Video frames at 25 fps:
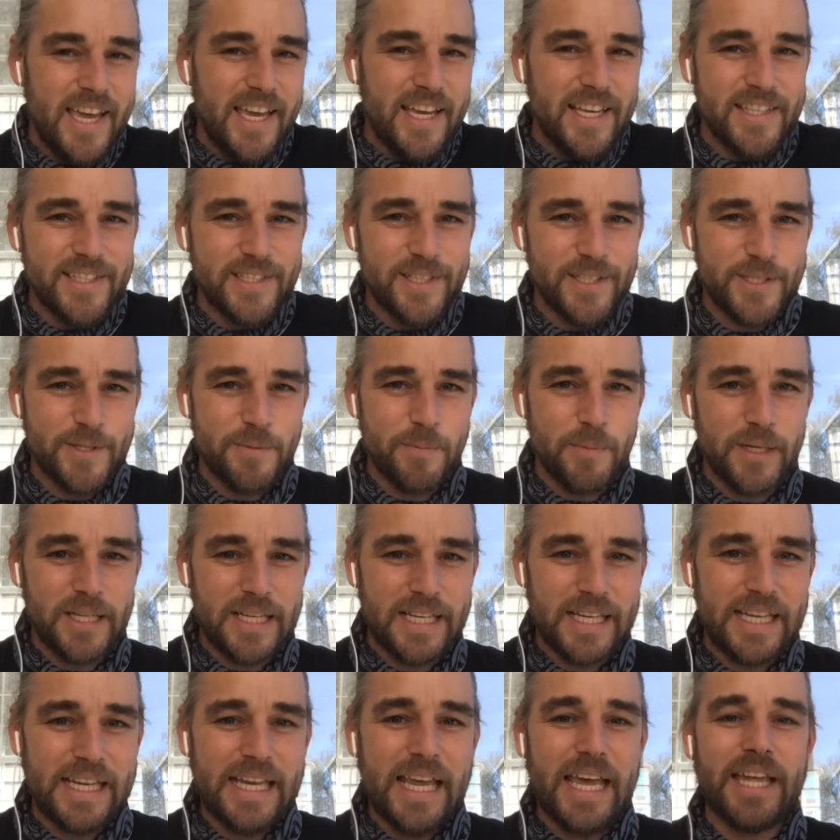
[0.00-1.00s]
it's
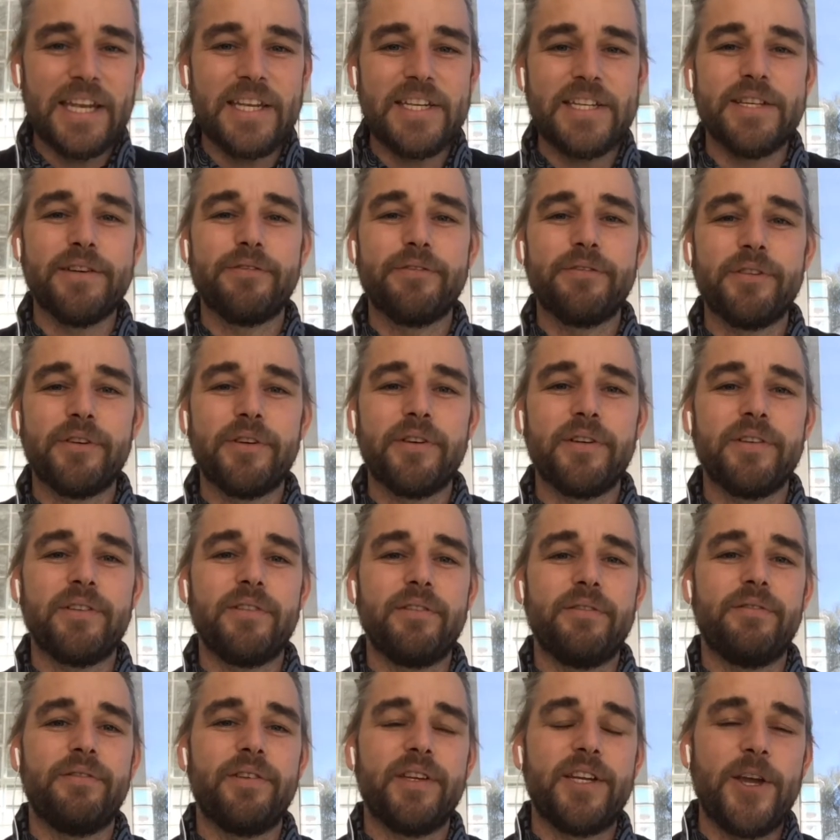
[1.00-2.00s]
ultimately a different
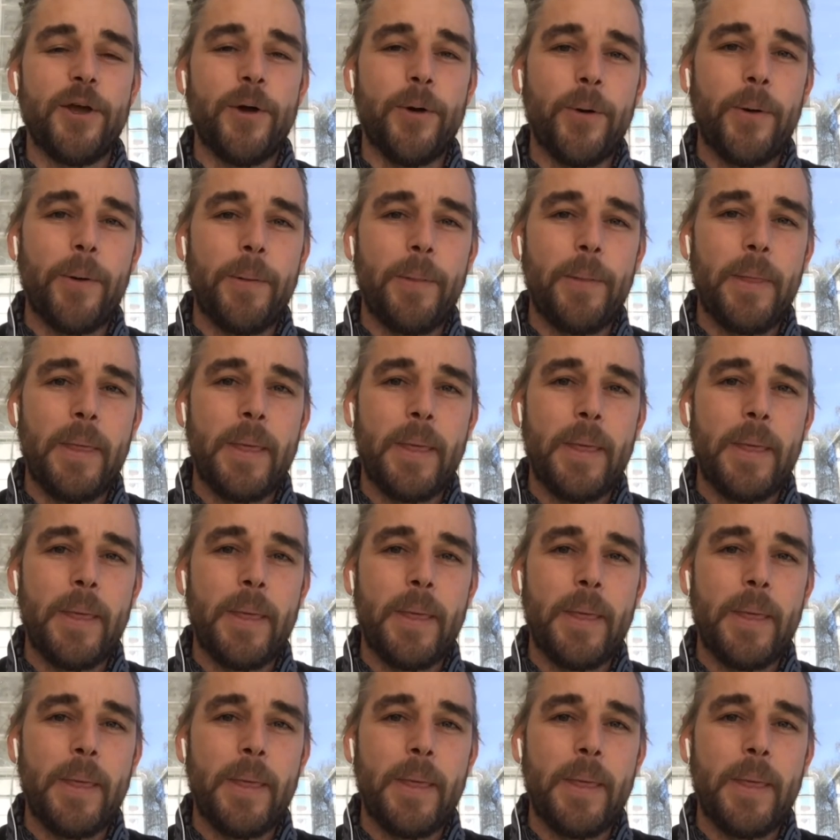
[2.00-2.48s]
video.